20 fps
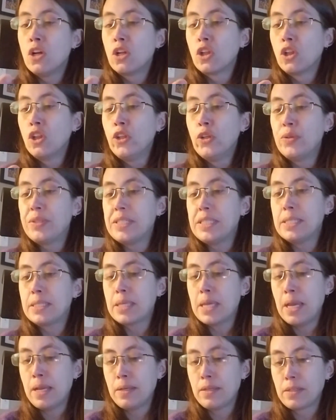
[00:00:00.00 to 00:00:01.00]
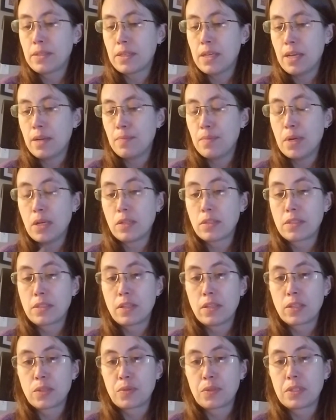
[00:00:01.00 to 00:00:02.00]
Lucy's Candle and Melts.
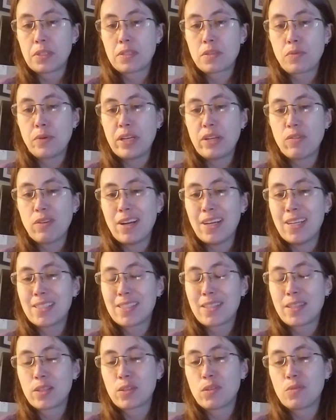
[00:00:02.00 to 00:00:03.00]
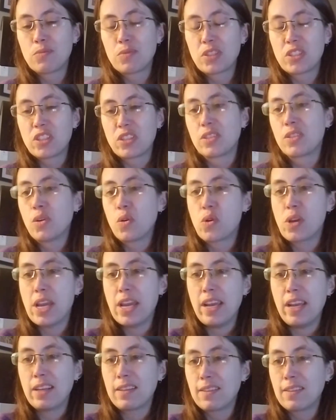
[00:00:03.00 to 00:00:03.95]
This was sweetgrass. This one was just okay.